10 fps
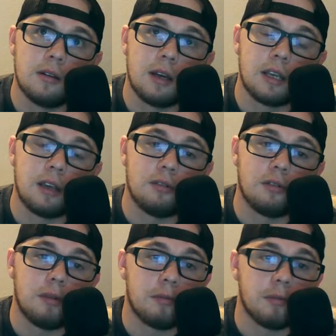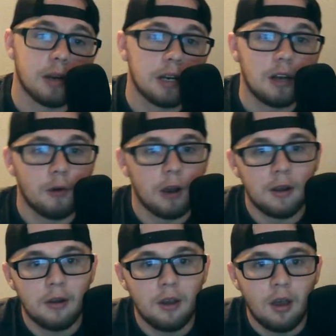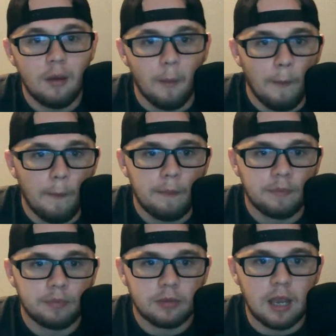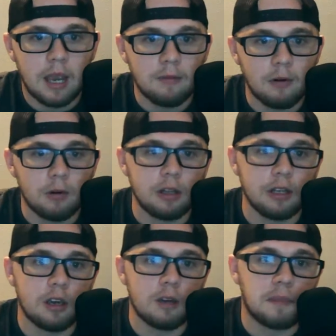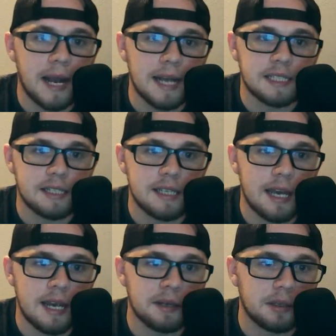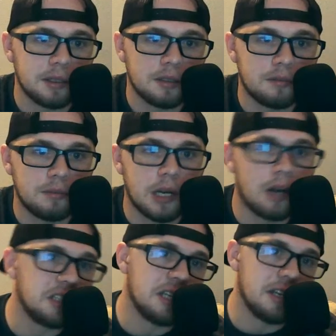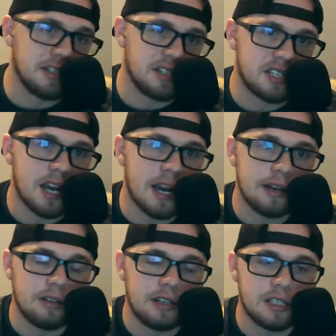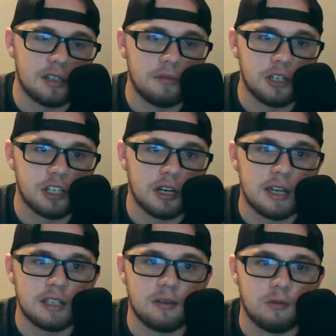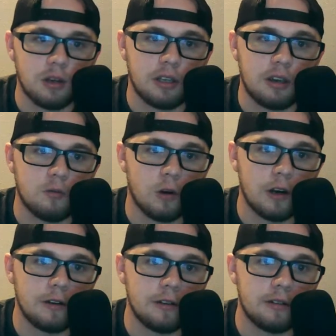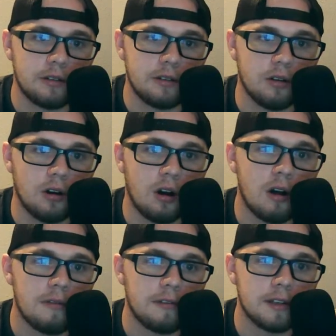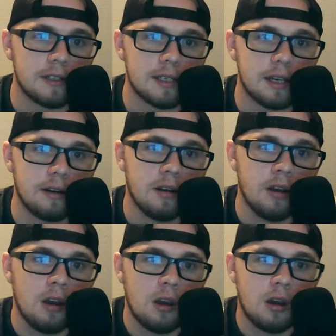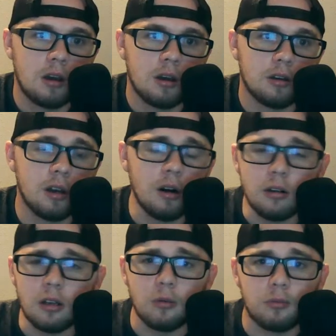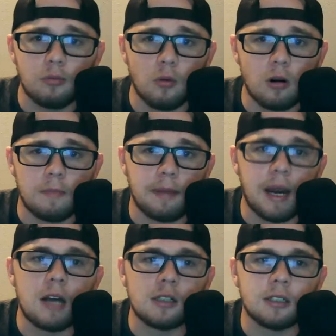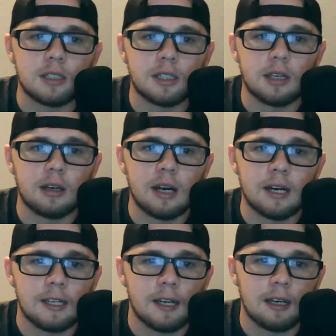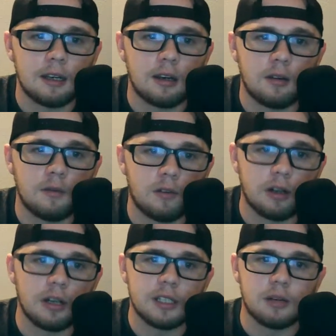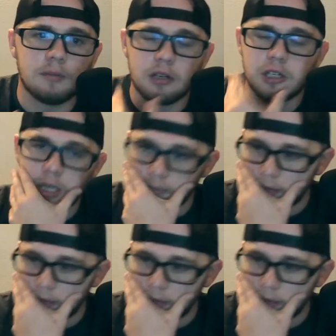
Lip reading: I can't remember. But anyway, they have a really good pass attack. But on the other side, Eastern Michigan has a really good run offense, and they're more balanced, I think, for Eastern Michigan.